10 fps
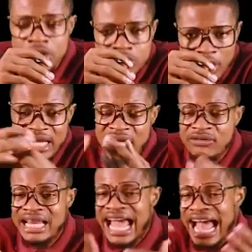So if they
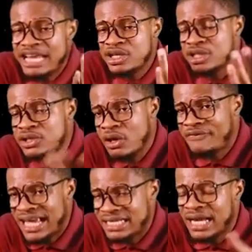give you like hydrogen
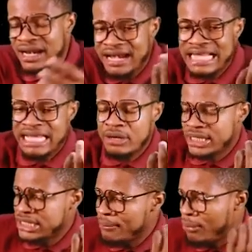sulfide, write out
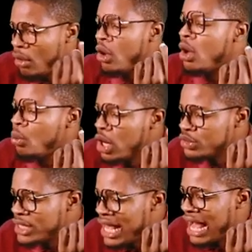the symbol. What
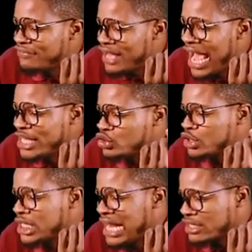do they have?
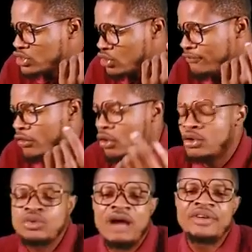Hydrogen and sulfur.
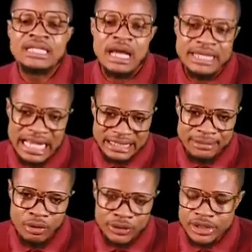You have written out their
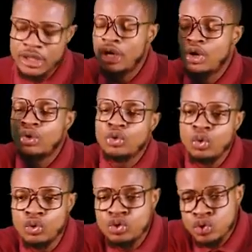symbols.
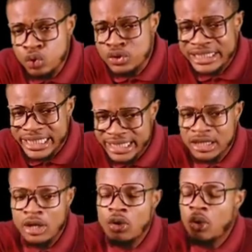Rule 2
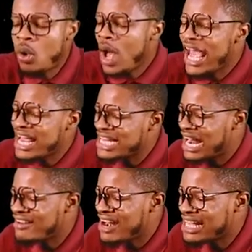says, go ahead
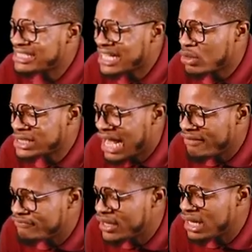and write out
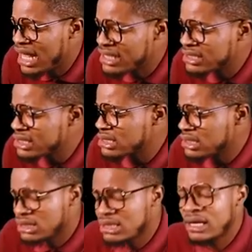their
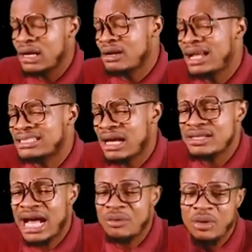valencies. Write
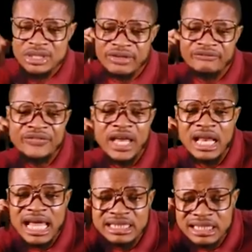out their what?
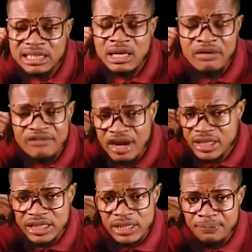Valencies.
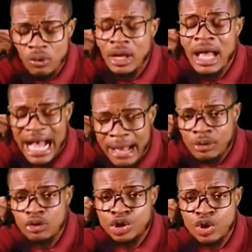Very simple. I'm
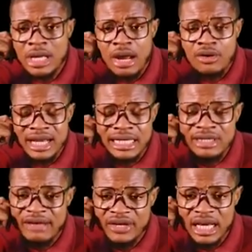going to show you how you write out
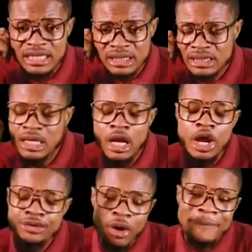their valencies.
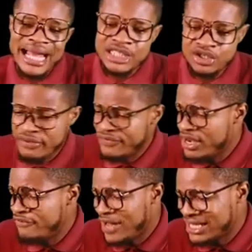Number 3,
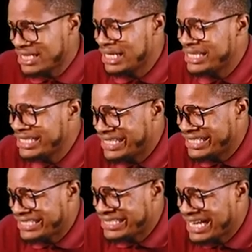very fast
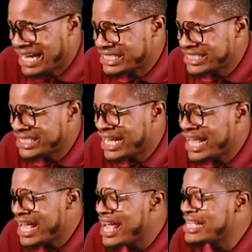
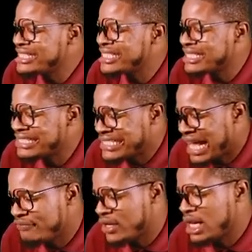interchange
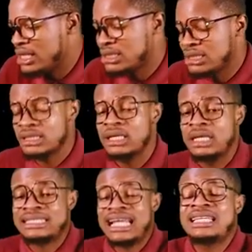their valencies.
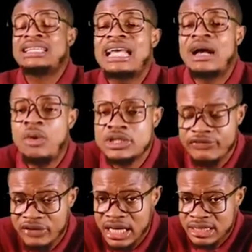Interchange their what?
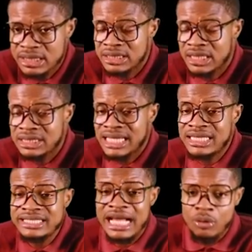Valencies.
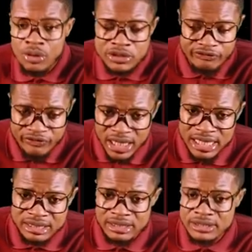Interchange their what?
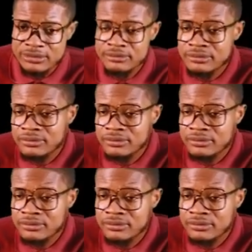Valencies.